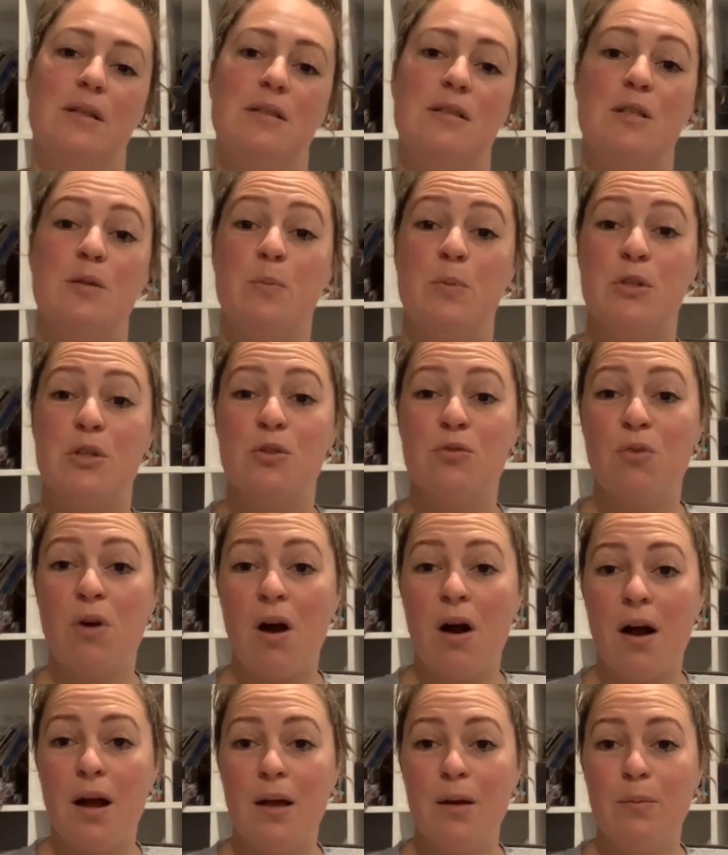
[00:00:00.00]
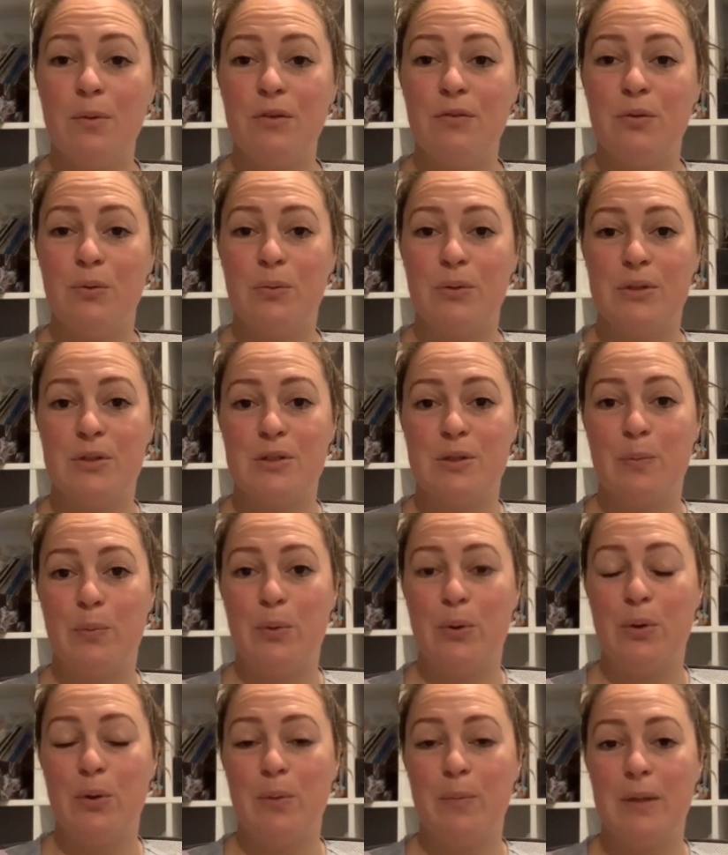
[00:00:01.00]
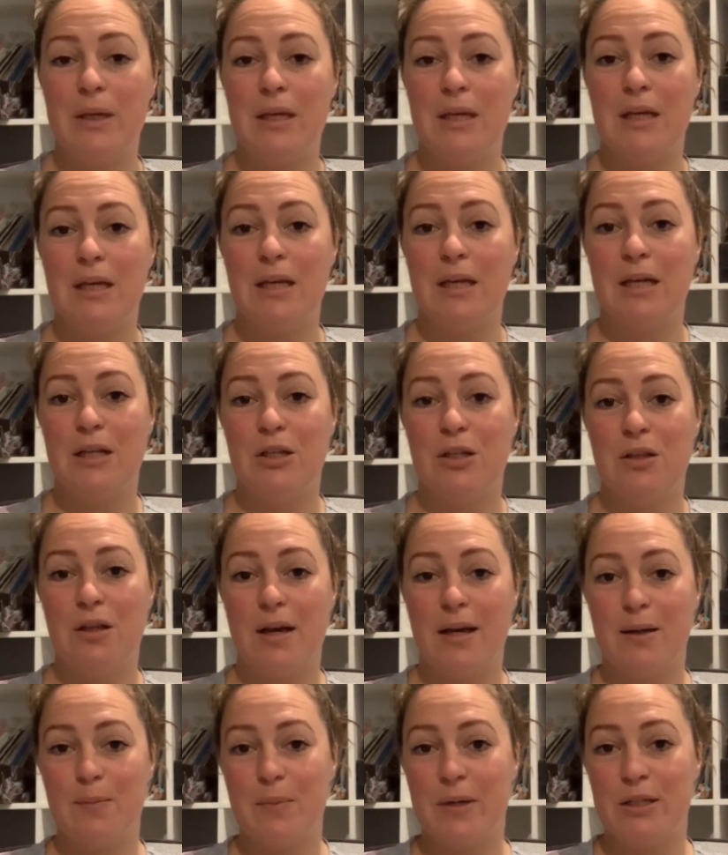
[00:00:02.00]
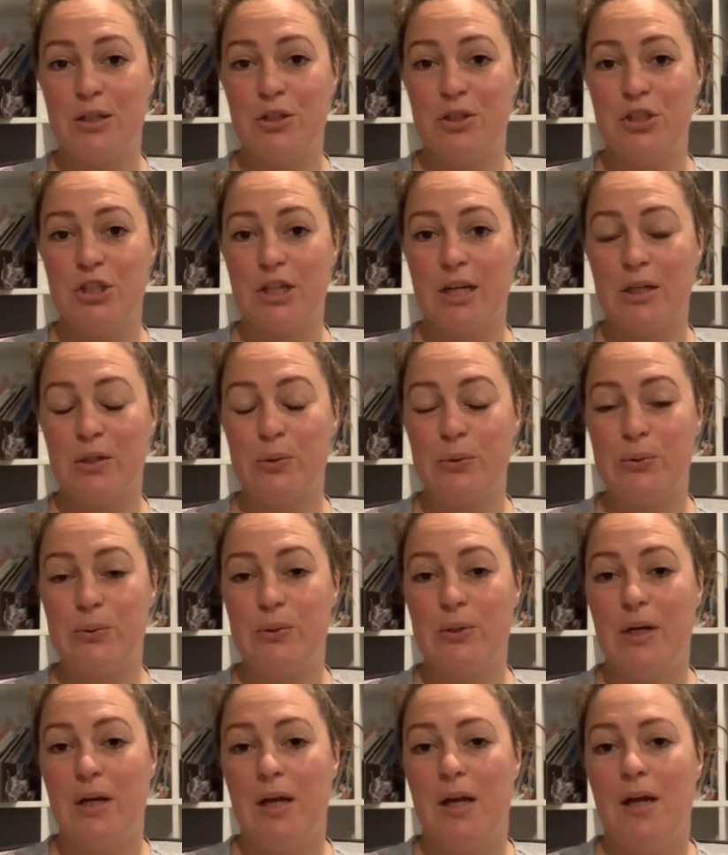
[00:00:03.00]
Subscribe if you want to support me and you like my new channel.